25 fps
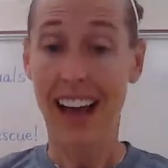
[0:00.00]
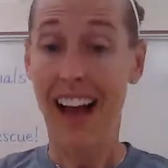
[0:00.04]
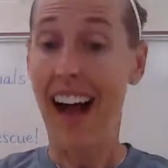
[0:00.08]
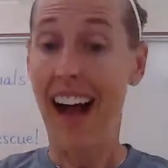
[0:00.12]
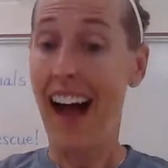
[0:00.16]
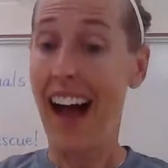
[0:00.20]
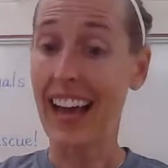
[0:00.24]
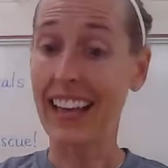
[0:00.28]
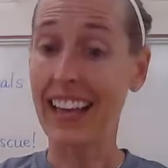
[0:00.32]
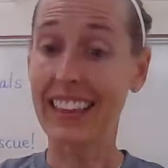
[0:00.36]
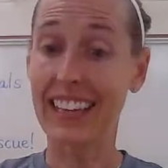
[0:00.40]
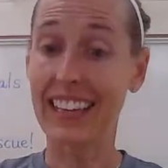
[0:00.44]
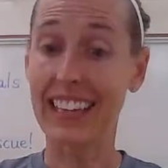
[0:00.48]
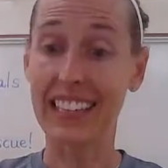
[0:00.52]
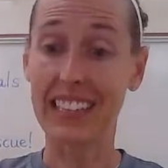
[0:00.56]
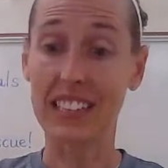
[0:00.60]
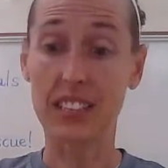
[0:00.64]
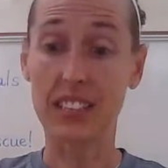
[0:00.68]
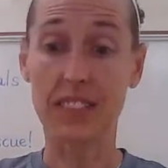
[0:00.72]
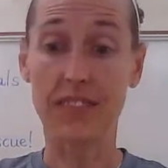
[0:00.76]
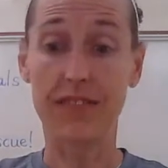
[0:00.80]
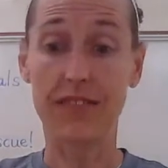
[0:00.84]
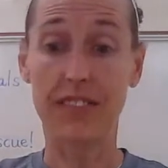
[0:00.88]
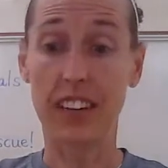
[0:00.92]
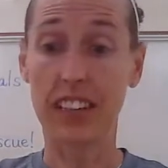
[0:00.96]
I think it's
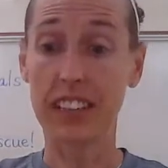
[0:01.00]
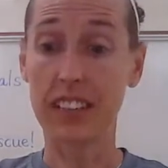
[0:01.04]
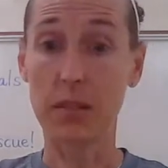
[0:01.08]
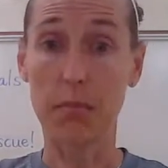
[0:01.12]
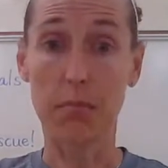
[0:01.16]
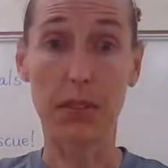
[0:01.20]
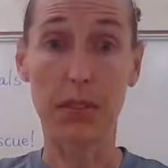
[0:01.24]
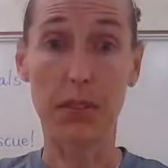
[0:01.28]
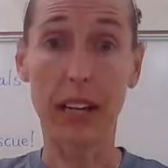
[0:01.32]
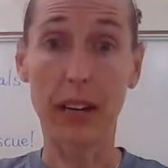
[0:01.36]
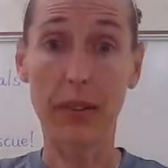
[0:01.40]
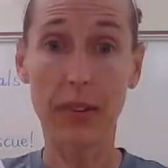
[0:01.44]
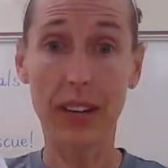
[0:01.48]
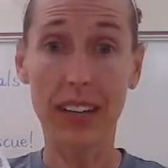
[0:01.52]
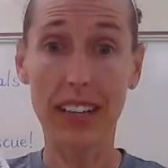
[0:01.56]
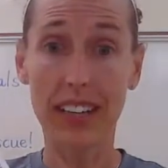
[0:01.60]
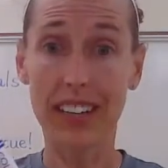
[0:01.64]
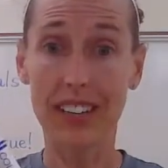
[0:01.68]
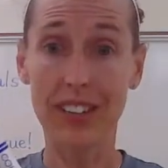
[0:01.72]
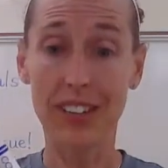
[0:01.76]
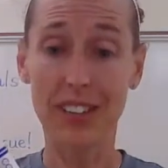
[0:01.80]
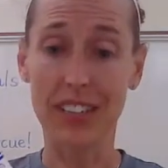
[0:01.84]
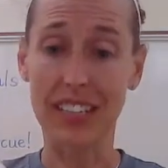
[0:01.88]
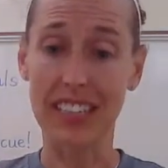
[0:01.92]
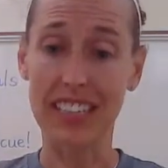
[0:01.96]
fun to play with.
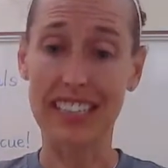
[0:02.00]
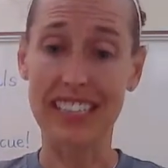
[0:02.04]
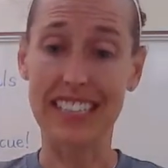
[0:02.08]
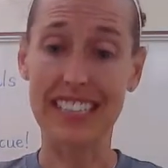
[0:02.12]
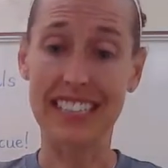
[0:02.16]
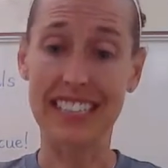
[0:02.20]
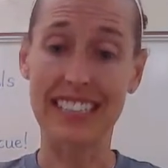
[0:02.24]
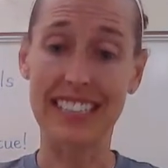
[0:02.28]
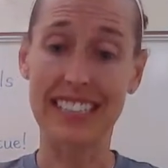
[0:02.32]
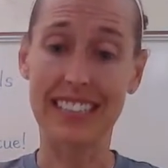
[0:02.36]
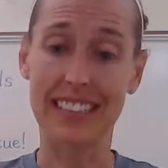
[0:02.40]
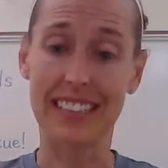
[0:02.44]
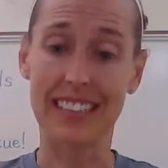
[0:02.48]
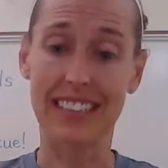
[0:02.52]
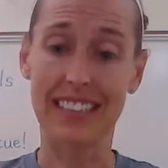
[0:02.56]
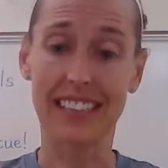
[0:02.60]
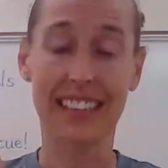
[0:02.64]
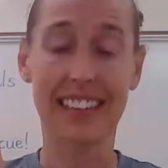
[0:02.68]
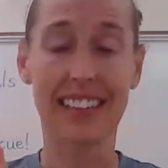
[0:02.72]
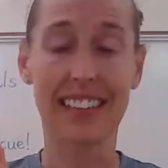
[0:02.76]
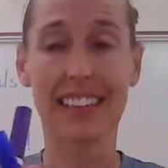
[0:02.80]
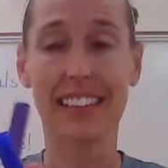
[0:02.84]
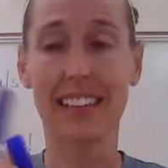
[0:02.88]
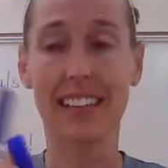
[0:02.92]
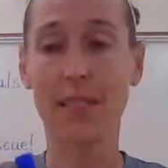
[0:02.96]
You can
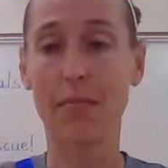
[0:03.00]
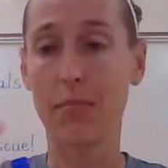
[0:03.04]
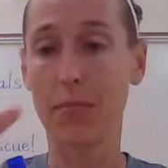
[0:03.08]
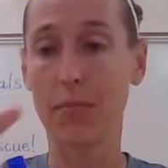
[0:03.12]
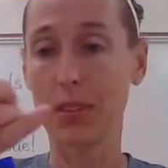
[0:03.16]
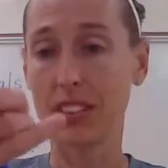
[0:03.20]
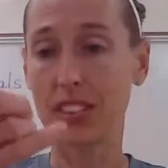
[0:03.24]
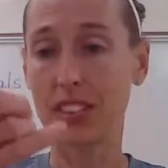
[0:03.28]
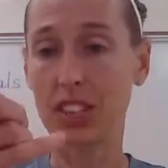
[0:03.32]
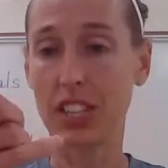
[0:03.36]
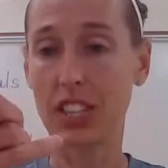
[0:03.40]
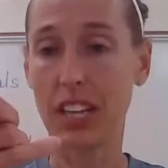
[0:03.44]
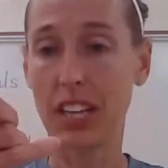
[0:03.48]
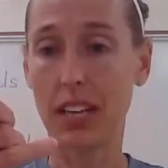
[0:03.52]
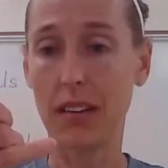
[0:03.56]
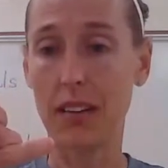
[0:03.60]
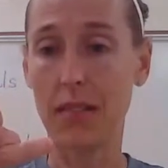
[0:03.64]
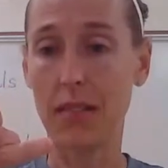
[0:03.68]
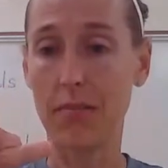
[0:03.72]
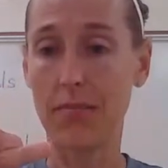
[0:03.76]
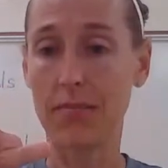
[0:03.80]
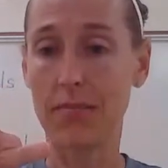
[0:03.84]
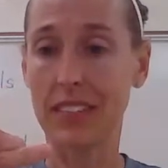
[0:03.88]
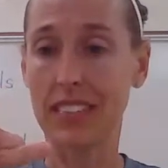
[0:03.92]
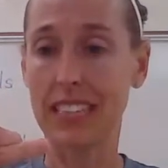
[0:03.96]
push
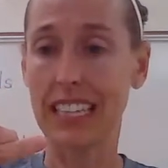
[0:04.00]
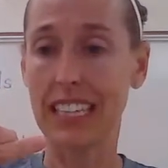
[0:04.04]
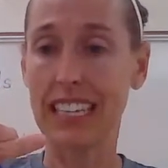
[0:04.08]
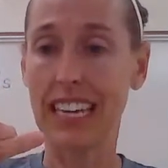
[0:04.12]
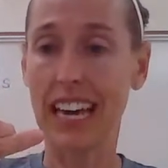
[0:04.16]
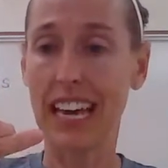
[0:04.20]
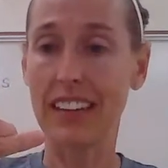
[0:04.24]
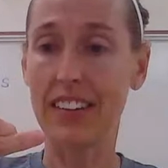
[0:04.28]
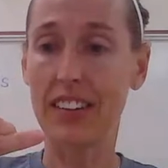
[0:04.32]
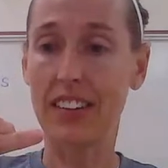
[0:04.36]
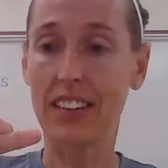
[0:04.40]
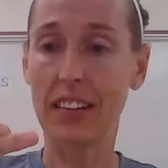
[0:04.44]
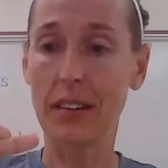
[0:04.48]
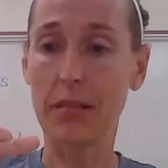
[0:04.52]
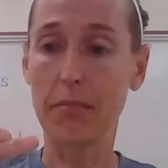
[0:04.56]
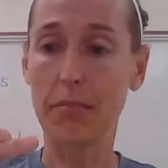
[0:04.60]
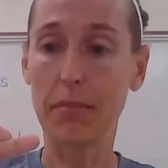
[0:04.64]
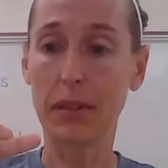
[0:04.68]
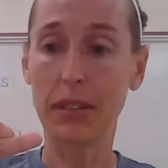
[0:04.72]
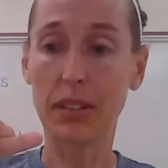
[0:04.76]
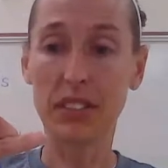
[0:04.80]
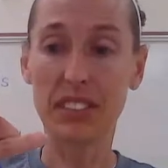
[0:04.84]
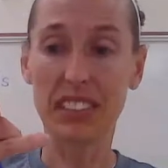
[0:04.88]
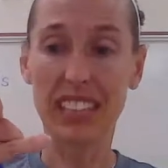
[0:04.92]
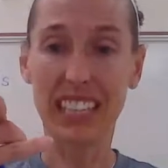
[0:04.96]
them together and
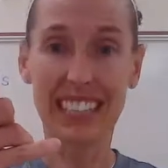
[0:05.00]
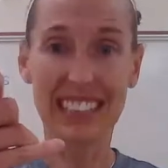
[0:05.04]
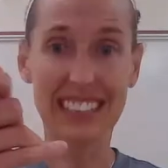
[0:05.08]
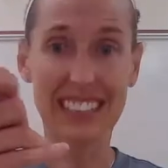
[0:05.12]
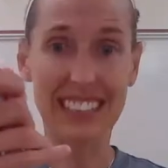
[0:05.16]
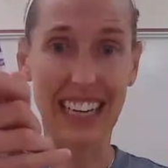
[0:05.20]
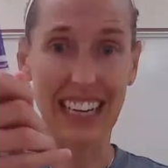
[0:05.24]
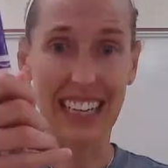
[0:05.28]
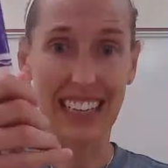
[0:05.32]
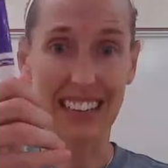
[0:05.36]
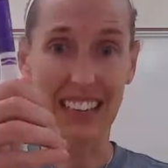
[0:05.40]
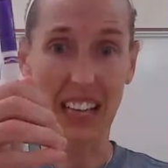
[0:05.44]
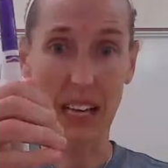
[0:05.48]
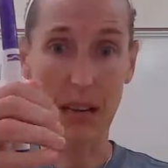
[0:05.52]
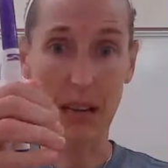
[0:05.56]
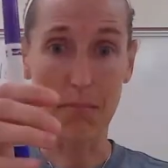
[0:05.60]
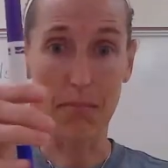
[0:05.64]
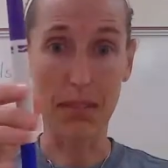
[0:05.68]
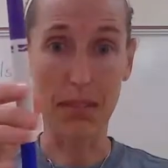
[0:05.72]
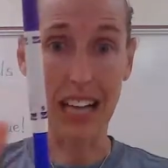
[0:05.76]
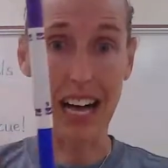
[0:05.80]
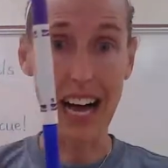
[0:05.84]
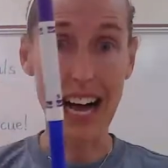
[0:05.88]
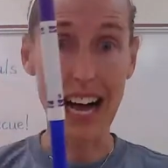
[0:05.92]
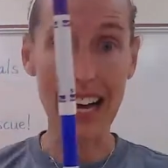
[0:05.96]
build things kind of like
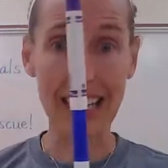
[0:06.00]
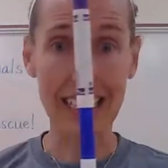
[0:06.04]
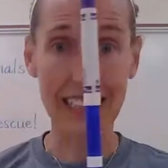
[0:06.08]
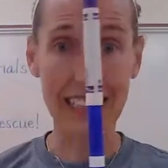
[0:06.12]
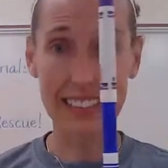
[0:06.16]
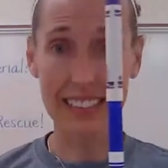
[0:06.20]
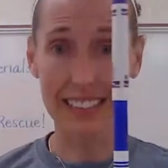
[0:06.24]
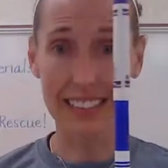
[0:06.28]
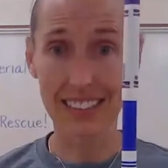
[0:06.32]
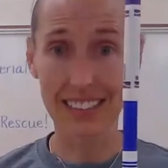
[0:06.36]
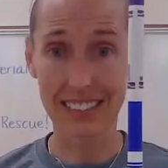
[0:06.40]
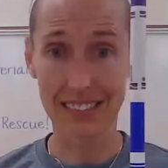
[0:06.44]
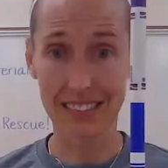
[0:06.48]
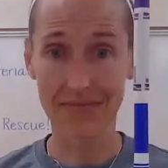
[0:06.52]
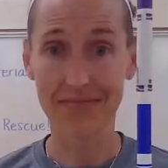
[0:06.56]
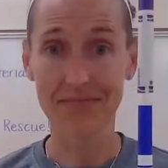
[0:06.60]
blocks.